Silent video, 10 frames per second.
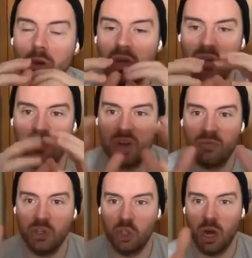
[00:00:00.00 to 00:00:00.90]
you know if,
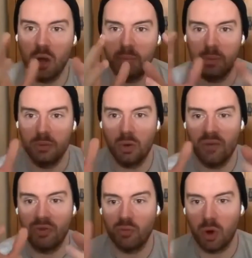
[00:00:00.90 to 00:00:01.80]
if every job
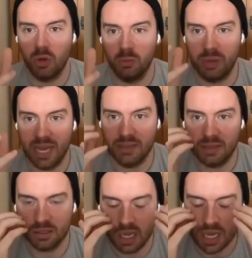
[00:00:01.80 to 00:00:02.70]
or every role
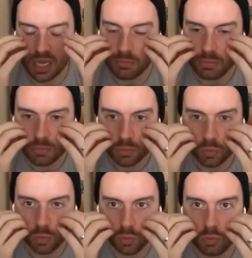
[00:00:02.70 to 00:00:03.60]
paid the same
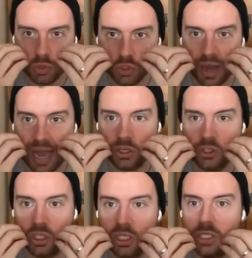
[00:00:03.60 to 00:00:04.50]
what would you
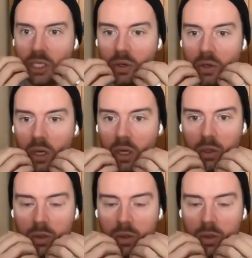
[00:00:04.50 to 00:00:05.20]
actually do